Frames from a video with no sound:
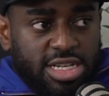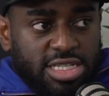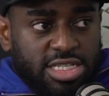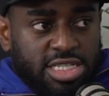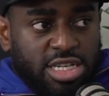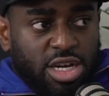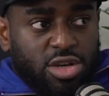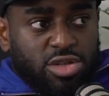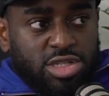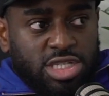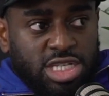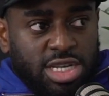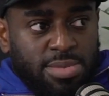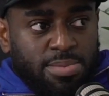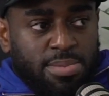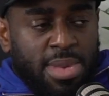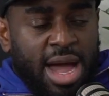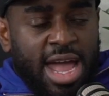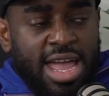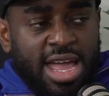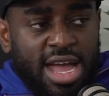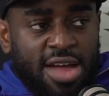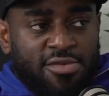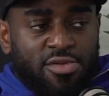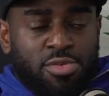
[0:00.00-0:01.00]
Chelsea
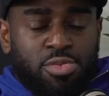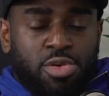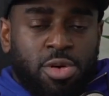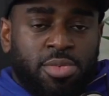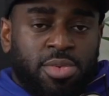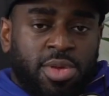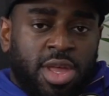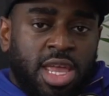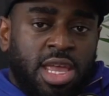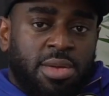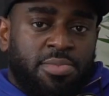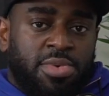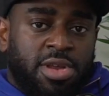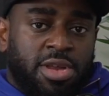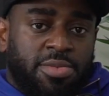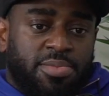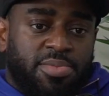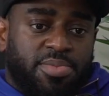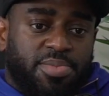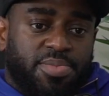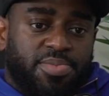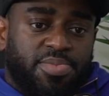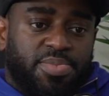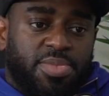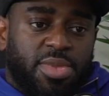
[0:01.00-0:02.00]
might have a problem keeping him.
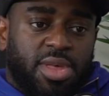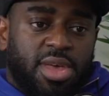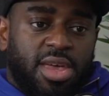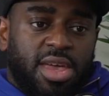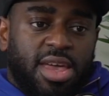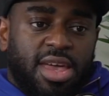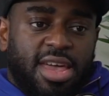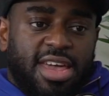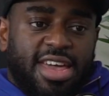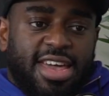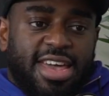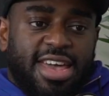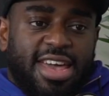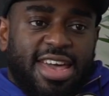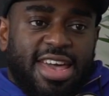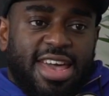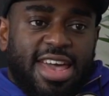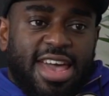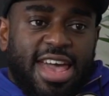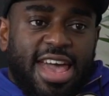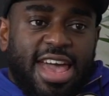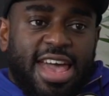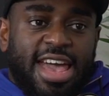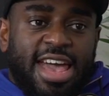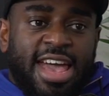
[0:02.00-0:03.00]

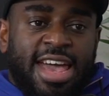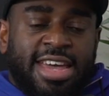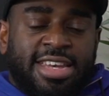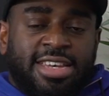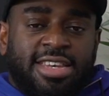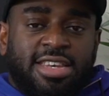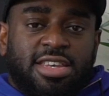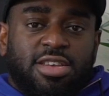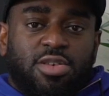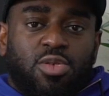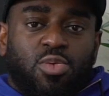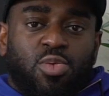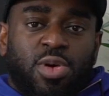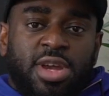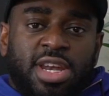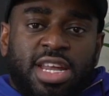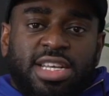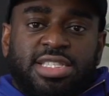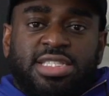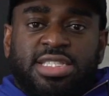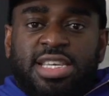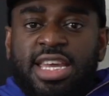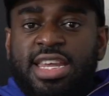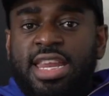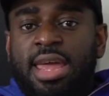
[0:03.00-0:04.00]
And when I
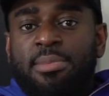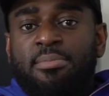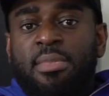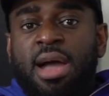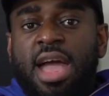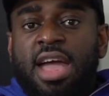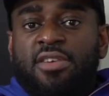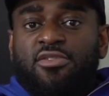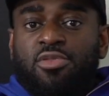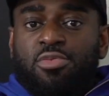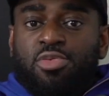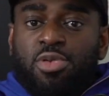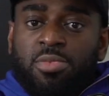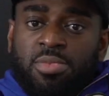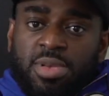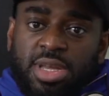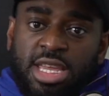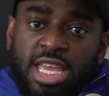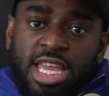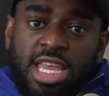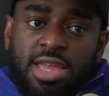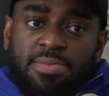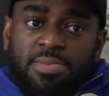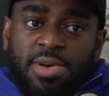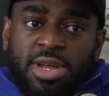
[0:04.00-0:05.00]
say they might have a problem
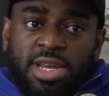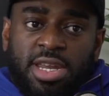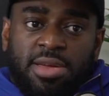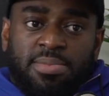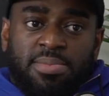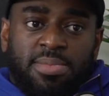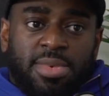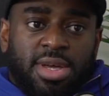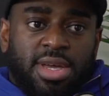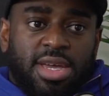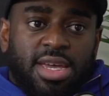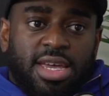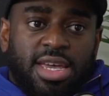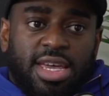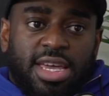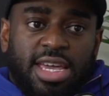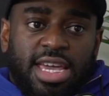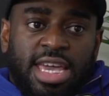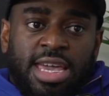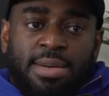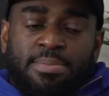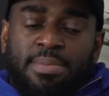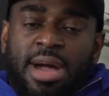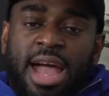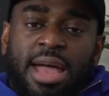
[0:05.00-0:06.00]
keeping him,
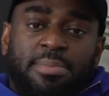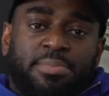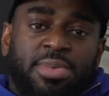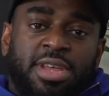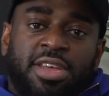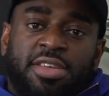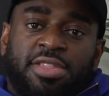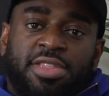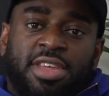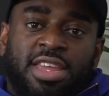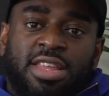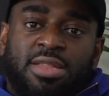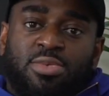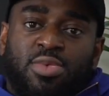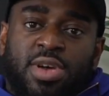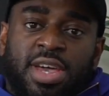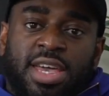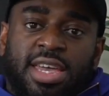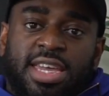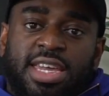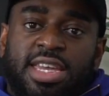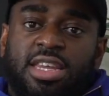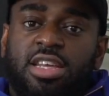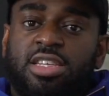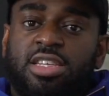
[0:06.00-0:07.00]
it might be a thing where he